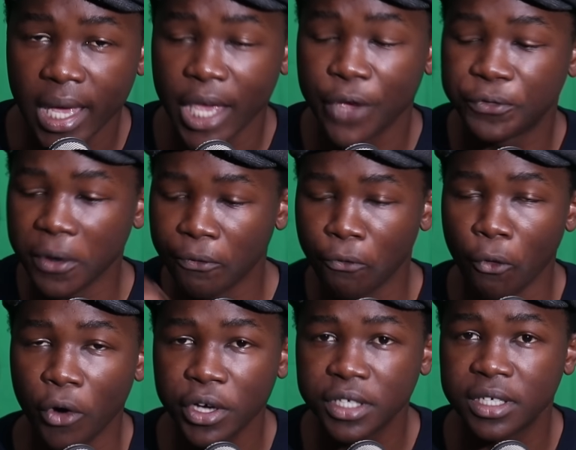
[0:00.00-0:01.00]
If you have
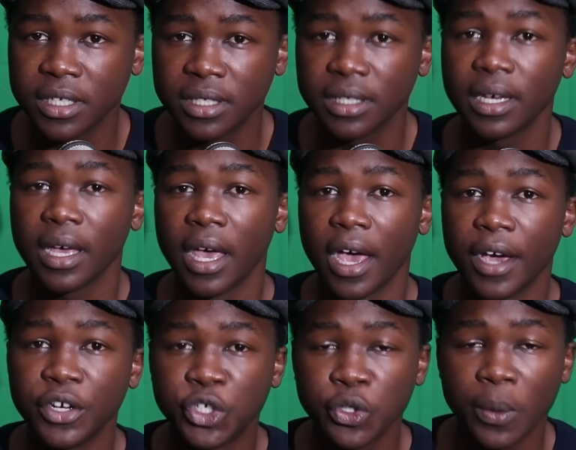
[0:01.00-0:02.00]
watched it,
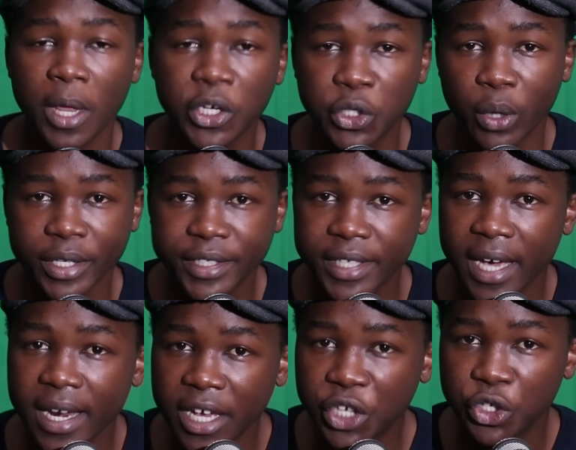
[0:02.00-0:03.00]
ensure that you are
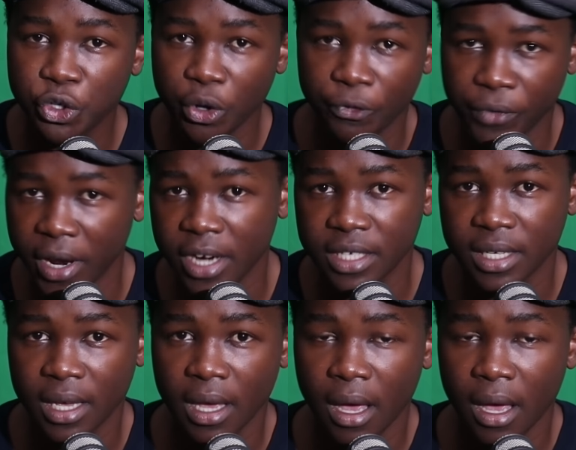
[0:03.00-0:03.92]
sharing it to your friends.